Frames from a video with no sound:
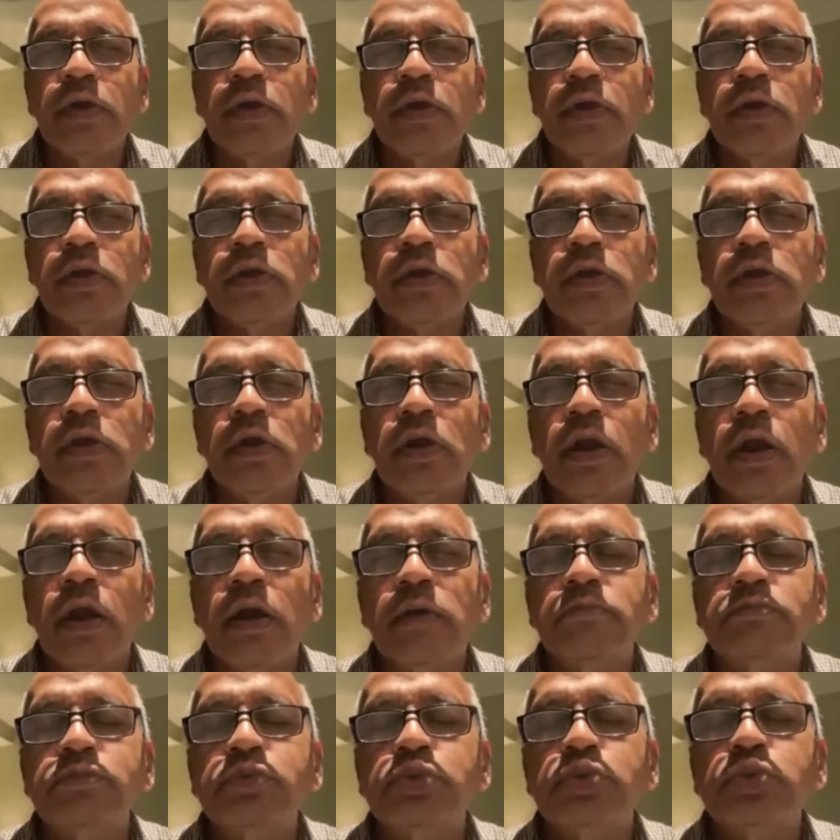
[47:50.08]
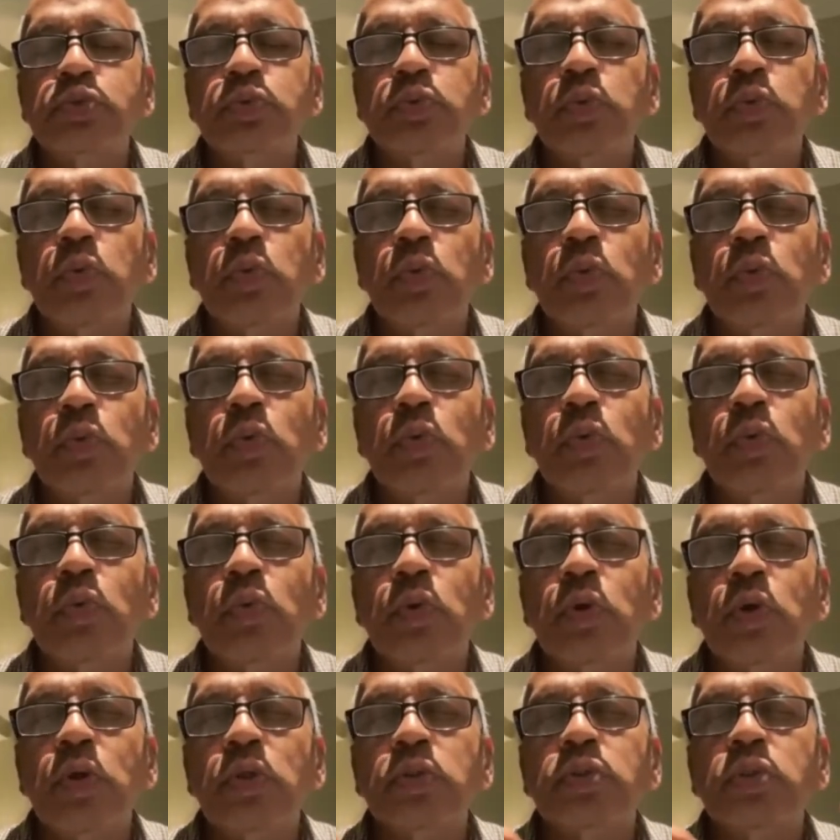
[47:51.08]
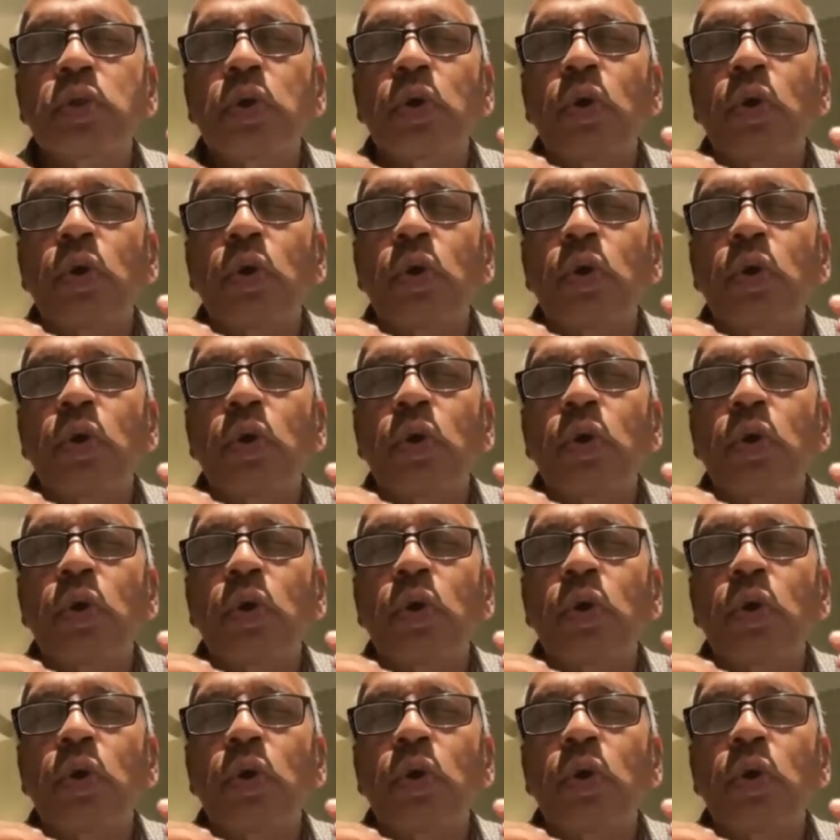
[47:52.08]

he comes to know the